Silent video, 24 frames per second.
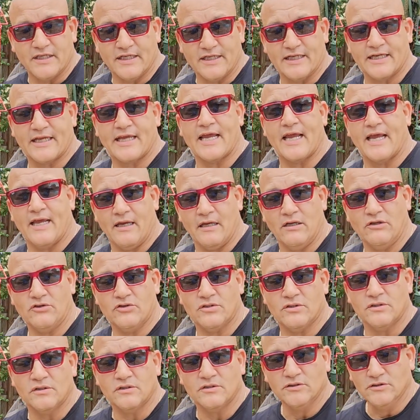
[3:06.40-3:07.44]
in a
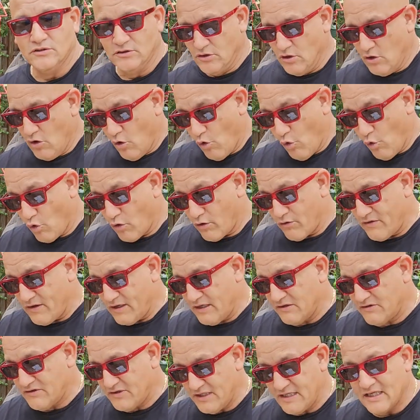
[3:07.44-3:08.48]
cage, or
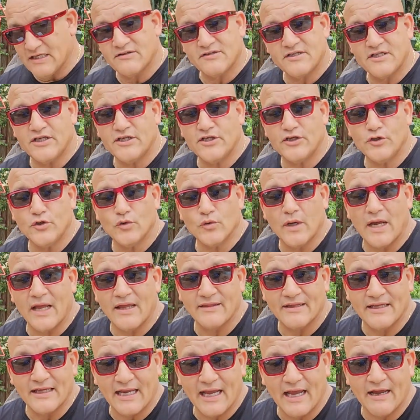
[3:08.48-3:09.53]
the CNTU and
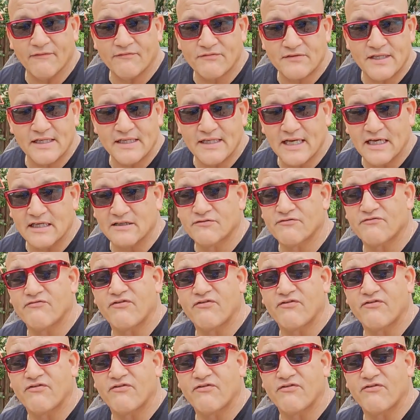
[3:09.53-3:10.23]
the FTS